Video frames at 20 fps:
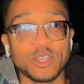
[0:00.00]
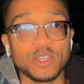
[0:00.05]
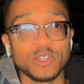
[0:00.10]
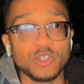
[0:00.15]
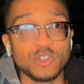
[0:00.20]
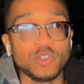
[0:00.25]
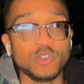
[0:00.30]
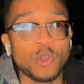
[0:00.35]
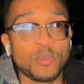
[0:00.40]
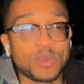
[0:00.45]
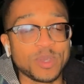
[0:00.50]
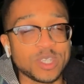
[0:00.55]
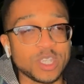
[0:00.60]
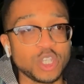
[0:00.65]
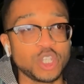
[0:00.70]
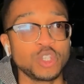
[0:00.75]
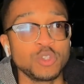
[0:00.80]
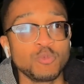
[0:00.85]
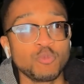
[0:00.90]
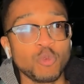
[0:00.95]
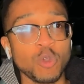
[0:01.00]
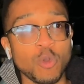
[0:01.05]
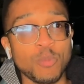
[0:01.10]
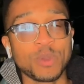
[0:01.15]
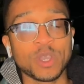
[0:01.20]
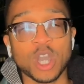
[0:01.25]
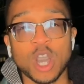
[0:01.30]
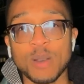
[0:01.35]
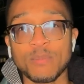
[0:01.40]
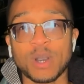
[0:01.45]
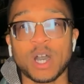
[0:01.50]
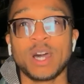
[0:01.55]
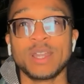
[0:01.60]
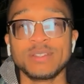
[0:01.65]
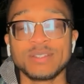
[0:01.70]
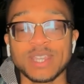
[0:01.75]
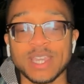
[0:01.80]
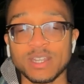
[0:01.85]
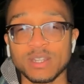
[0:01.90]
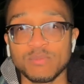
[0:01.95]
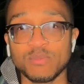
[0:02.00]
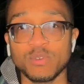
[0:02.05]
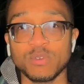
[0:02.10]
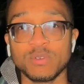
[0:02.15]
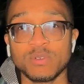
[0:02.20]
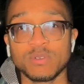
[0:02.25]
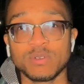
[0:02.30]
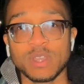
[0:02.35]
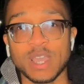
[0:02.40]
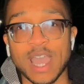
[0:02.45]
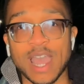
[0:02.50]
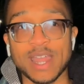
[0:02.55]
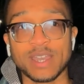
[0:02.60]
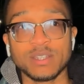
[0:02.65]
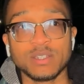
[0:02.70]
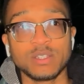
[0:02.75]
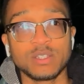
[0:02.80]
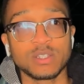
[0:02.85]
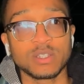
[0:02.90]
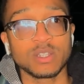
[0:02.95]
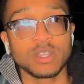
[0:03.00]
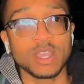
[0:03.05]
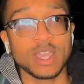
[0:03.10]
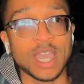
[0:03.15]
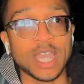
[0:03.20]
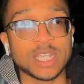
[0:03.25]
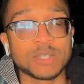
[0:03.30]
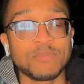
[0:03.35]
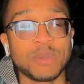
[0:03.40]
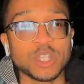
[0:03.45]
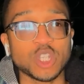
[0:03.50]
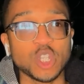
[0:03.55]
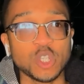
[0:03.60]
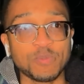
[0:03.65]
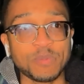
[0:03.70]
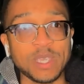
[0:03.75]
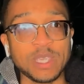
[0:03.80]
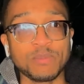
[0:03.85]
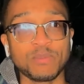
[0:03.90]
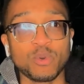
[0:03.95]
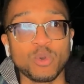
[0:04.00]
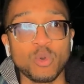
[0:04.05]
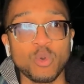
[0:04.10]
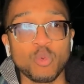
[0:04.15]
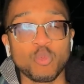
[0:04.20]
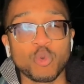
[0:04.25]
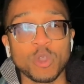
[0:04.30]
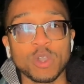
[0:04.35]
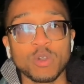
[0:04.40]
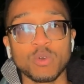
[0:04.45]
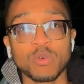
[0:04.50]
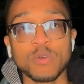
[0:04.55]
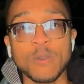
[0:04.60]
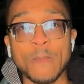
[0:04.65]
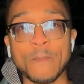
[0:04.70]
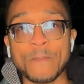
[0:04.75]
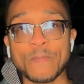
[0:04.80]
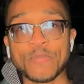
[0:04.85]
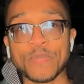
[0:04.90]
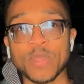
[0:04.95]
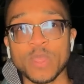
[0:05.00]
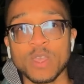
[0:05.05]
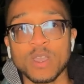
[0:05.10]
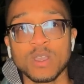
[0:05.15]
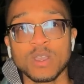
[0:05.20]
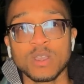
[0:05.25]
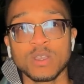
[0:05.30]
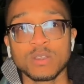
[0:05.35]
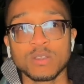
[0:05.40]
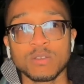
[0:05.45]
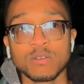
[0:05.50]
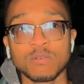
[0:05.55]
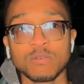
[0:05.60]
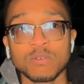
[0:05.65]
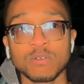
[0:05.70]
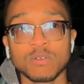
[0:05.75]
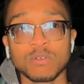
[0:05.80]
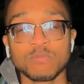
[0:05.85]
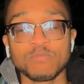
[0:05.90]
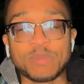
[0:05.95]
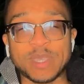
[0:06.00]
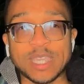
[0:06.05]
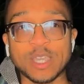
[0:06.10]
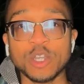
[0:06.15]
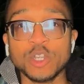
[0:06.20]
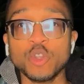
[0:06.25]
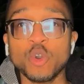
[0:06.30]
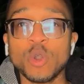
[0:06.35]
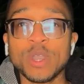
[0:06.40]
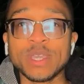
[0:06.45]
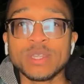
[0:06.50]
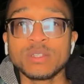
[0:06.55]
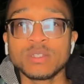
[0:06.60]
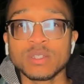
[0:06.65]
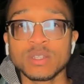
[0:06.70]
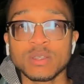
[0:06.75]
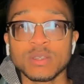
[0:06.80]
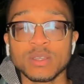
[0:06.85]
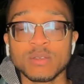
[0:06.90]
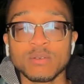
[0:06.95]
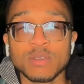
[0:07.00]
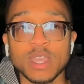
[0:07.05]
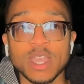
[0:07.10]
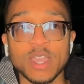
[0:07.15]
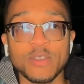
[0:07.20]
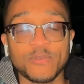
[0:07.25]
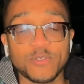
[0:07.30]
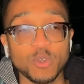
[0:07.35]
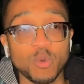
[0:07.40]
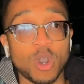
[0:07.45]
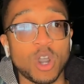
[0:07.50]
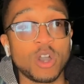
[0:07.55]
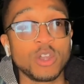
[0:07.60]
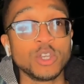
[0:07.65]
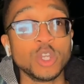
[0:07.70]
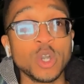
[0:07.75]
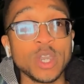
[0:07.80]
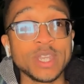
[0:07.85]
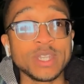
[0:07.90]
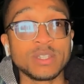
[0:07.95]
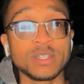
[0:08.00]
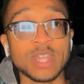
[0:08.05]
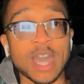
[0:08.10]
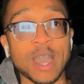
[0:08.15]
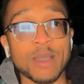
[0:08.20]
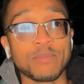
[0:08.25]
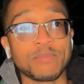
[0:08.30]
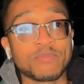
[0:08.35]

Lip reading: your position will become untenable. And as much as people will be annoyed, if you are annoyed that